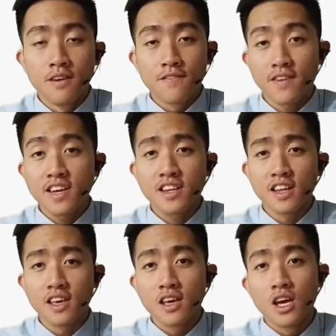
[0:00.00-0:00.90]

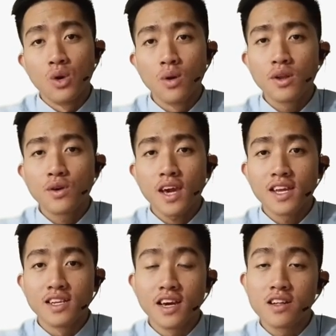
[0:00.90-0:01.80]
Finally, we look
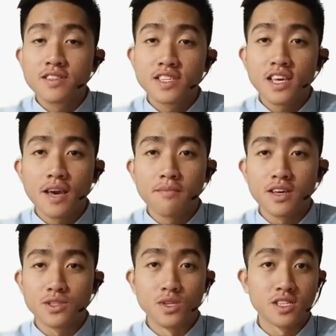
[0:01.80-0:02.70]
at the
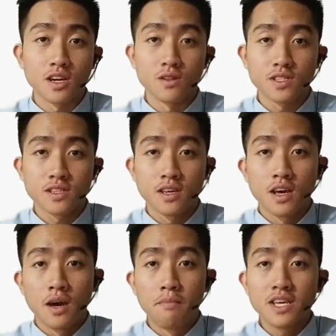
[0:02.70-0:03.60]
LCMS results.
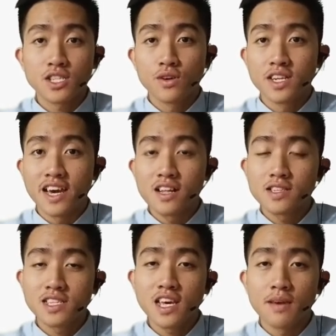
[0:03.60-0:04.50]
Based on the
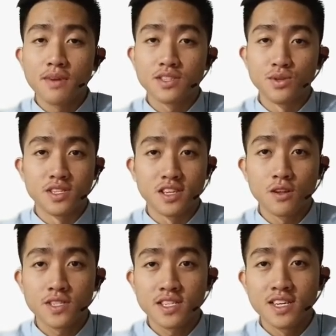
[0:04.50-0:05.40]
LCMS
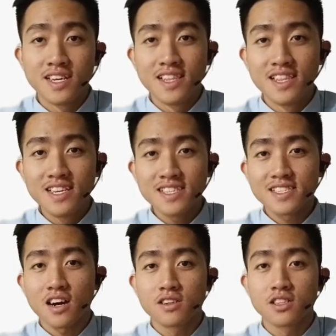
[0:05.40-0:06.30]
results, these
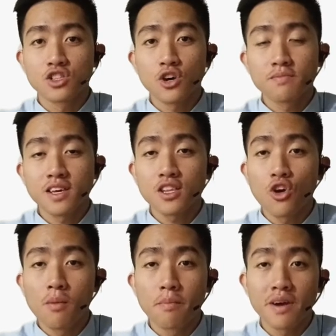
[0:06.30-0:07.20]
are the top 10
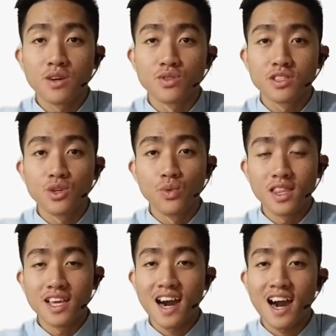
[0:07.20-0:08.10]
compounds
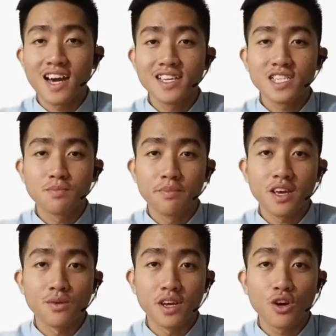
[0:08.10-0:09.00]
with the highest
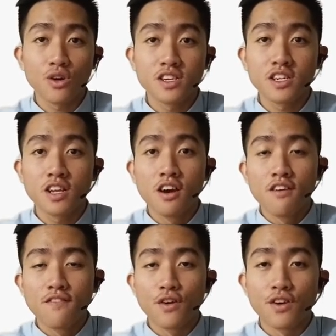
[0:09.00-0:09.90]
peak recorded
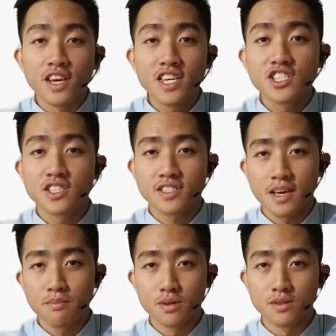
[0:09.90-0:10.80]
for each
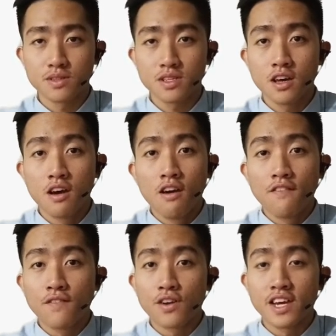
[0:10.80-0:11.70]
samples.
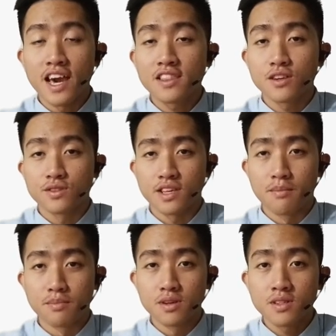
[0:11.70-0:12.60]
For the ethanol
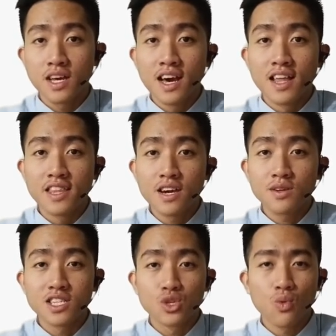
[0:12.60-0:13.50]
sample, there
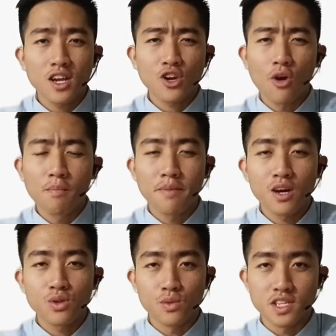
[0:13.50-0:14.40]
is one
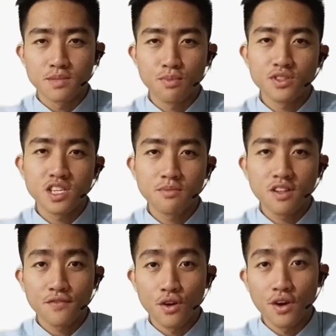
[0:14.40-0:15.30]
compound responsible
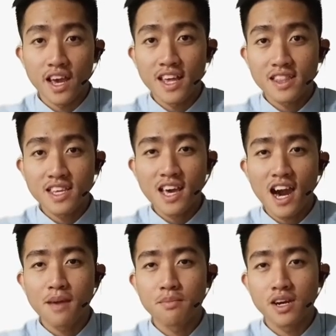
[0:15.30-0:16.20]
for
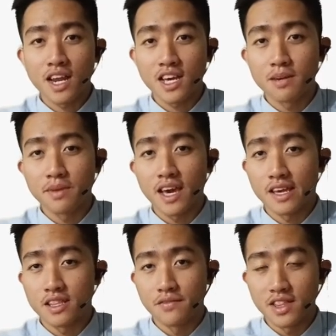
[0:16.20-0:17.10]
anti-hyperglycemic
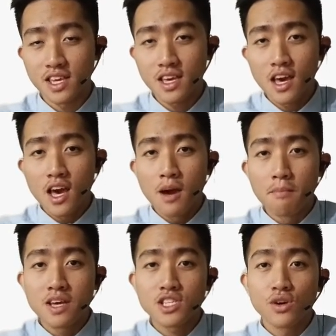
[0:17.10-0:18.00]
activity
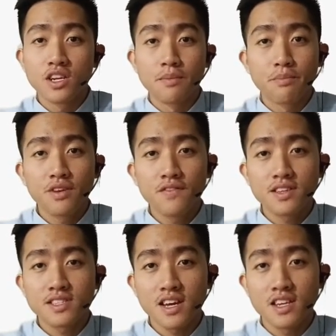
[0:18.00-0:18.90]
based on the
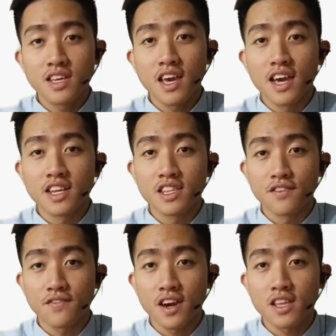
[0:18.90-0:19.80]
previous study
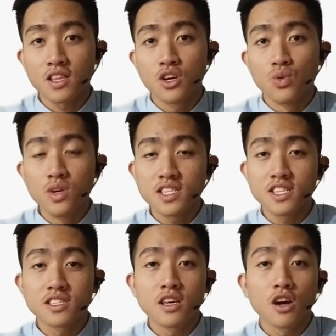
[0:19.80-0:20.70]
identified, which
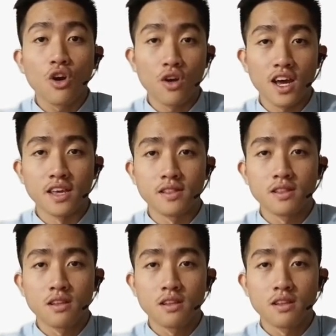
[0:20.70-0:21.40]
is choline.